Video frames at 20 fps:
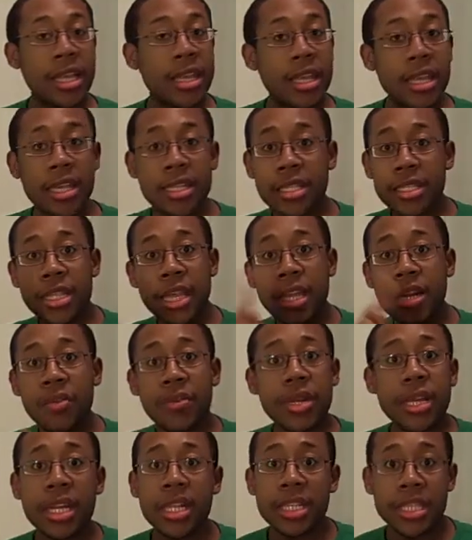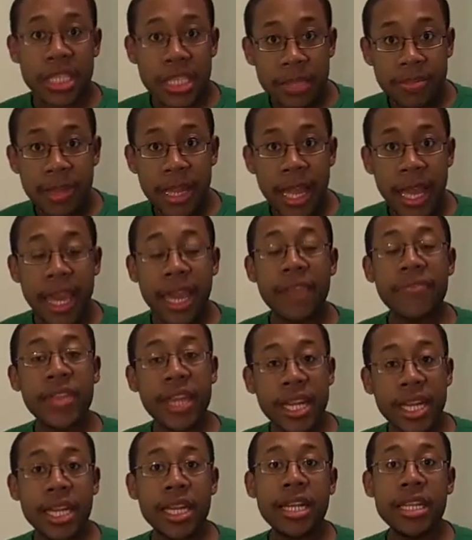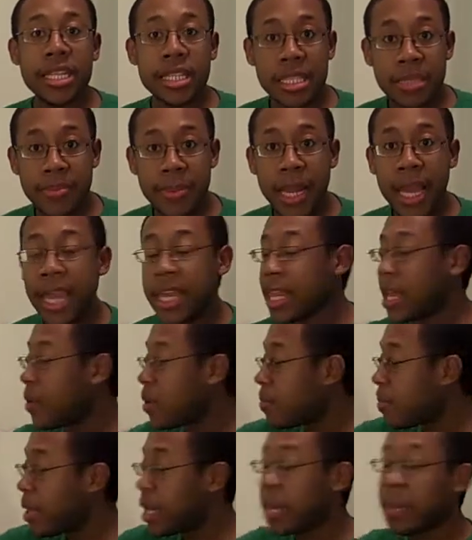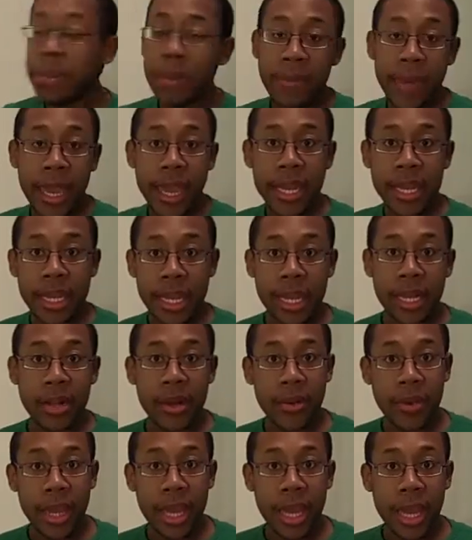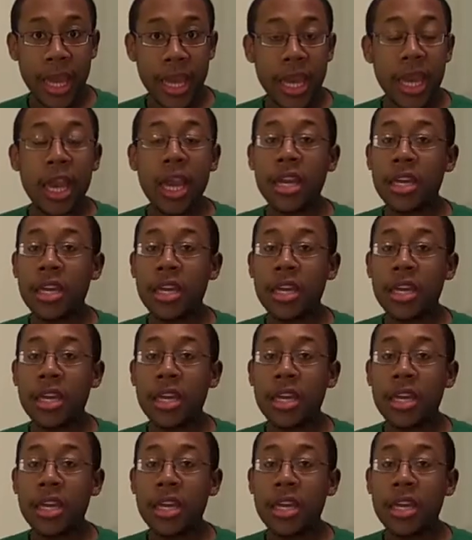They don't need a display. If they need a display, they would put up a mannequin, okay?